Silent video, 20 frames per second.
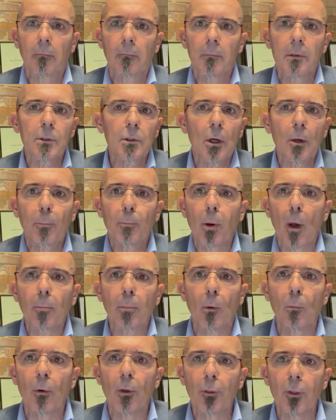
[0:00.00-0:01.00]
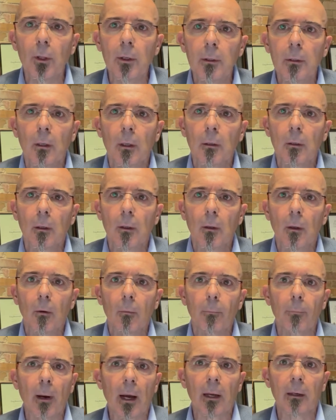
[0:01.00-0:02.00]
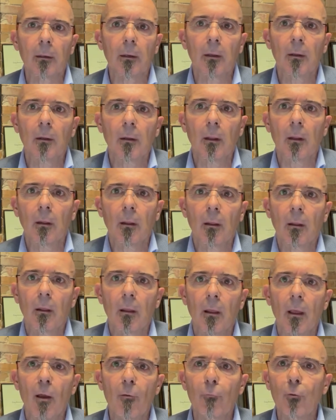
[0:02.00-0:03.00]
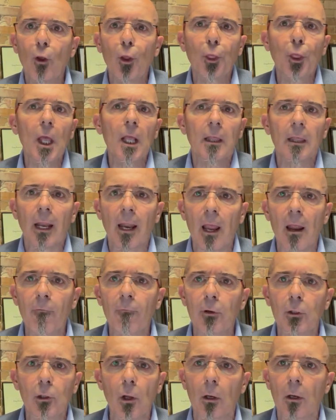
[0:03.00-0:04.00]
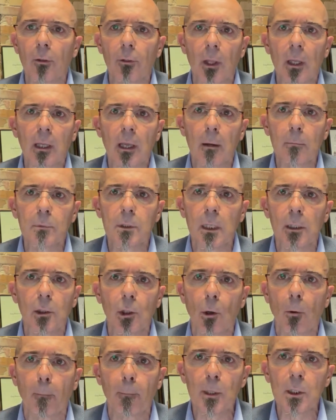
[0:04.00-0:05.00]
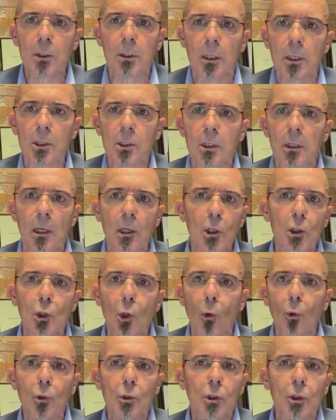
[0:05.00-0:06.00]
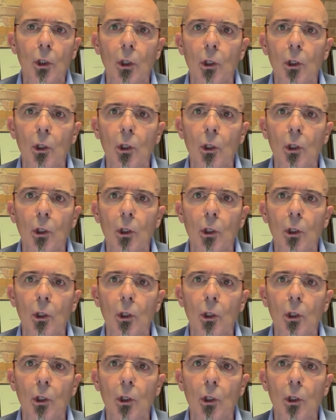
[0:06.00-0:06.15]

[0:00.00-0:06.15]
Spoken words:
There's not a problem with it, but if you think that every dollar that comes into your business is yours to